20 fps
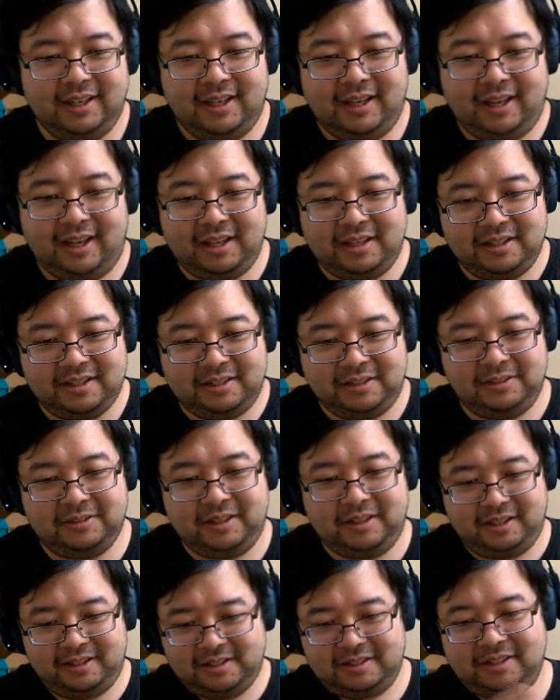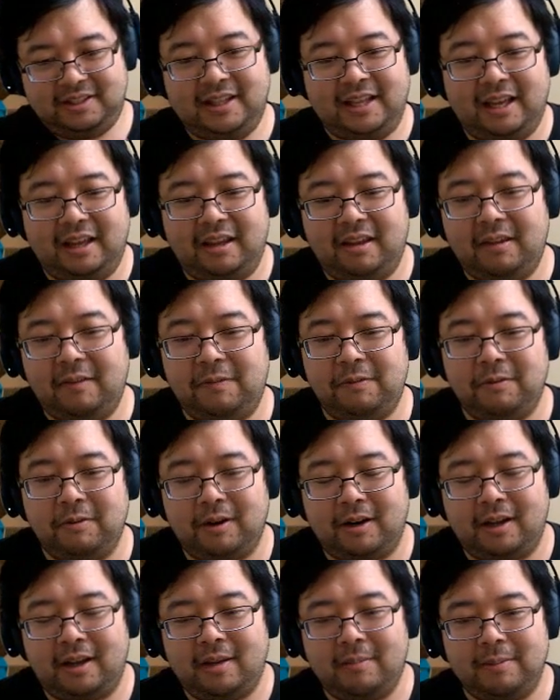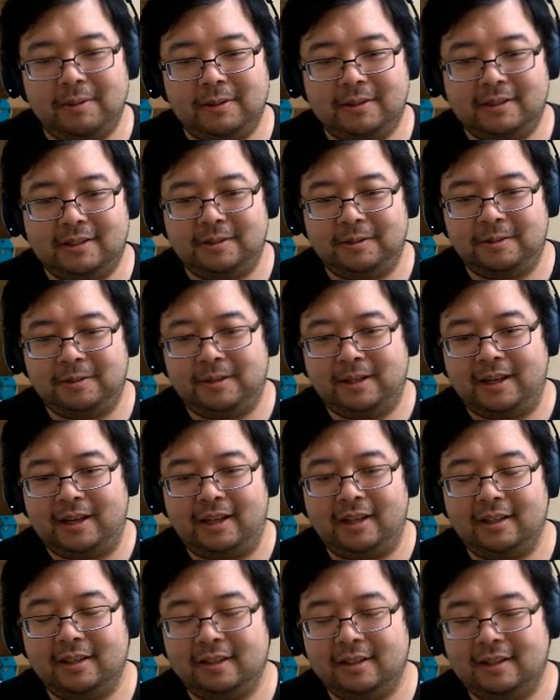And you can see that if you are able to get